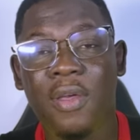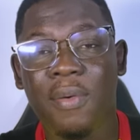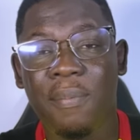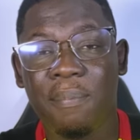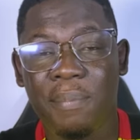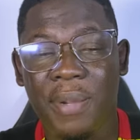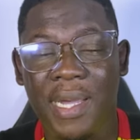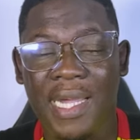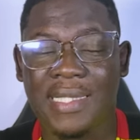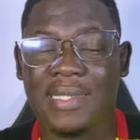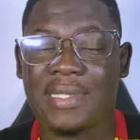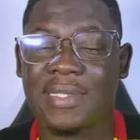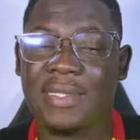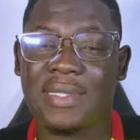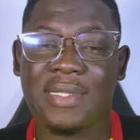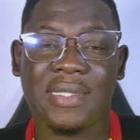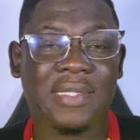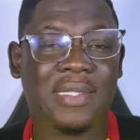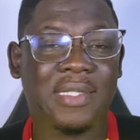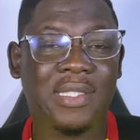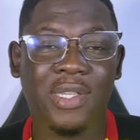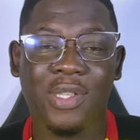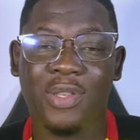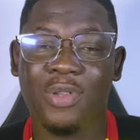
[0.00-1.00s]
But
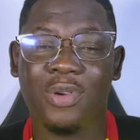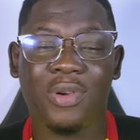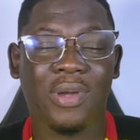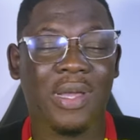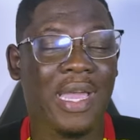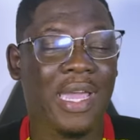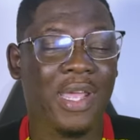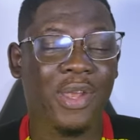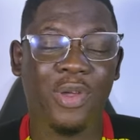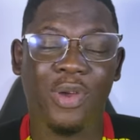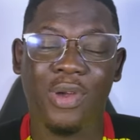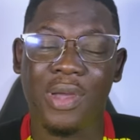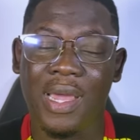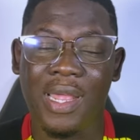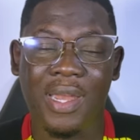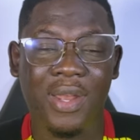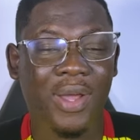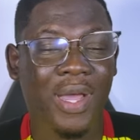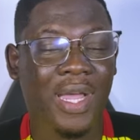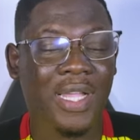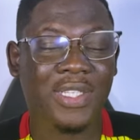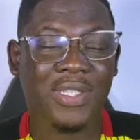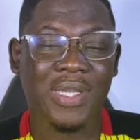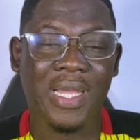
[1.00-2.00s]
you know, I don't, I
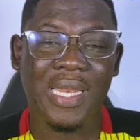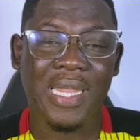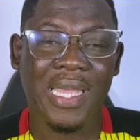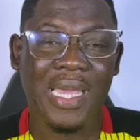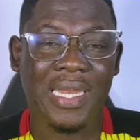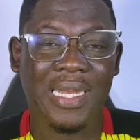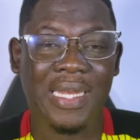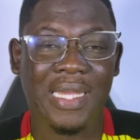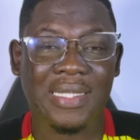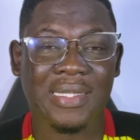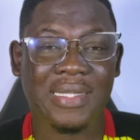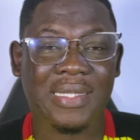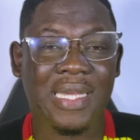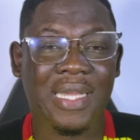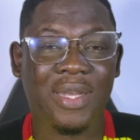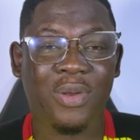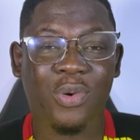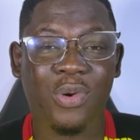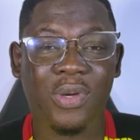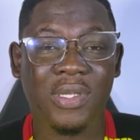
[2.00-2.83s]
don't actually understand